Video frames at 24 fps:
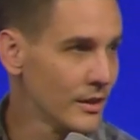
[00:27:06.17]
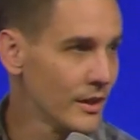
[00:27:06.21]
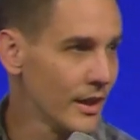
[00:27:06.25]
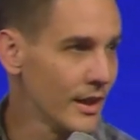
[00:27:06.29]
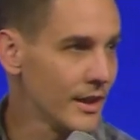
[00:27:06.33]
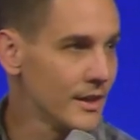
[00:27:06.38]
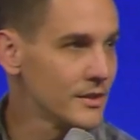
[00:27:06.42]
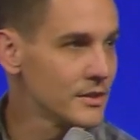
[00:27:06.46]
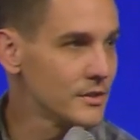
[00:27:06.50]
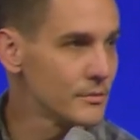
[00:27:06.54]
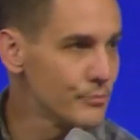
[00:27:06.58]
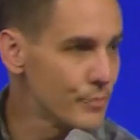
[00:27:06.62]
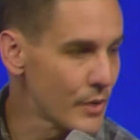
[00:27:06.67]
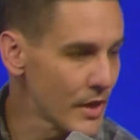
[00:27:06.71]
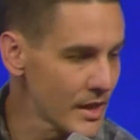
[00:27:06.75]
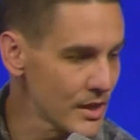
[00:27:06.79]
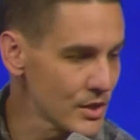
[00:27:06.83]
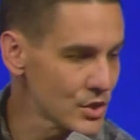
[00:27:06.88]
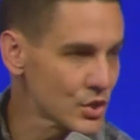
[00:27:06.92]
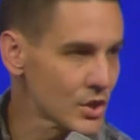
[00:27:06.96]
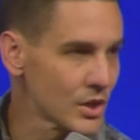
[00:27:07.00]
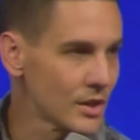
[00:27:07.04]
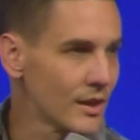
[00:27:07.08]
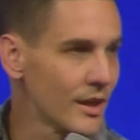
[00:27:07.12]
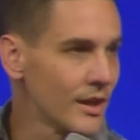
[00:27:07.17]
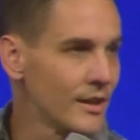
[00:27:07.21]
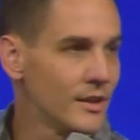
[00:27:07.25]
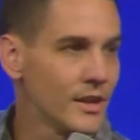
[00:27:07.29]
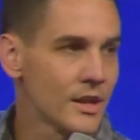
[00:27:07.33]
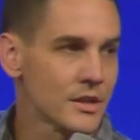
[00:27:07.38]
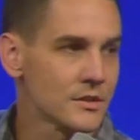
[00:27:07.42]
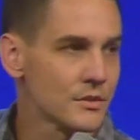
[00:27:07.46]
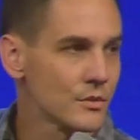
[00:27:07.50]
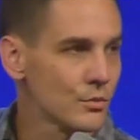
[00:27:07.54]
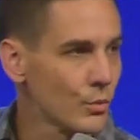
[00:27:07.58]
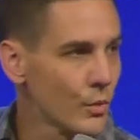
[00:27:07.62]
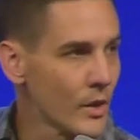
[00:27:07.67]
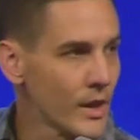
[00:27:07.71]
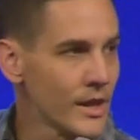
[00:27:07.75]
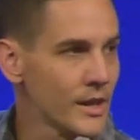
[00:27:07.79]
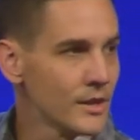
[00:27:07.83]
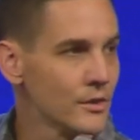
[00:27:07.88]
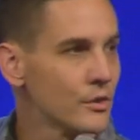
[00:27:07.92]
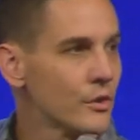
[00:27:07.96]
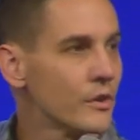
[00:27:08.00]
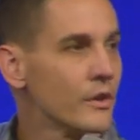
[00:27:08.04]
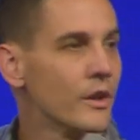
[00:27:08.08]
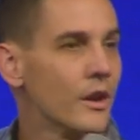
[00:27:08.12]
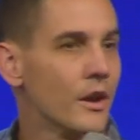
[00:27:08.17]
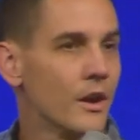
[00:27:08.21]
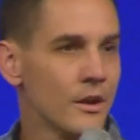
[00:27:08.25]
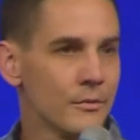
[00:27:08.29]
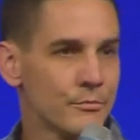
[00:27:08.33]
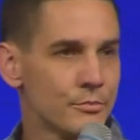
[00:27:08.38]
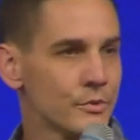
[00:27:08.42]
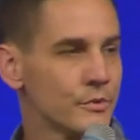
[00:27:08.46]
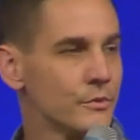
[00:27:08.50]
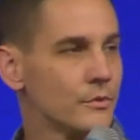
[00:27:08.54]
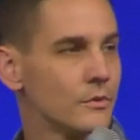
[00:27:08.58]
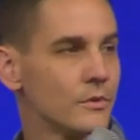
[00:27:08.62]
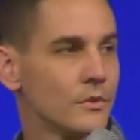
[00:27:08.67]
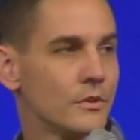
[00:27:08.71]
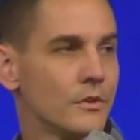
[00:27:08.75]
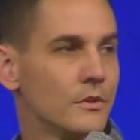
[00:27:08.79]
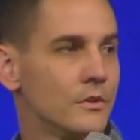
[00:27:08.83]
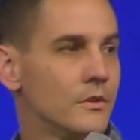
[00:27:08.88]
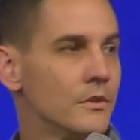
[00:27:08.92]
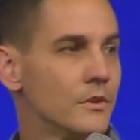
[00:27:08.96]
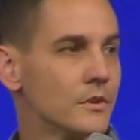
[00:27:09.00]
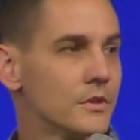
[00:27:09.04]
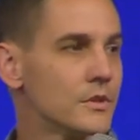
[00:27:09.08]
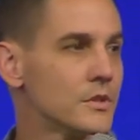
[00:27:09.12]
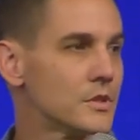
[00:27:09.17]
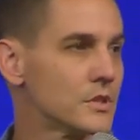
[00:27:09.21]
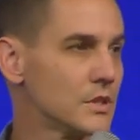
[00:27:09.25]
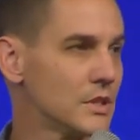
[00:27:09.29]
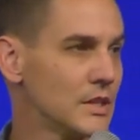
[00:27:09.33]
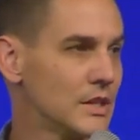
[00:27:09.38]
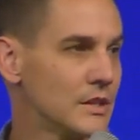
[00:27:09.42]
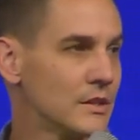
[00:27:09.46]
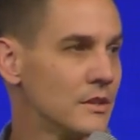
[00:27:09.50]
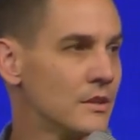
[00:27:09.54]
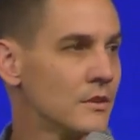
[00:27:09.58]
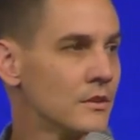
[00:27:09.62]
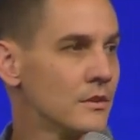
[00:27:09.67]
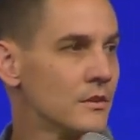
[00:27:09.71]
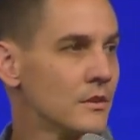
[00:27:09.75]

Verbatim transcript: and is impatient and doesn't wait, you're going to uproot good seed.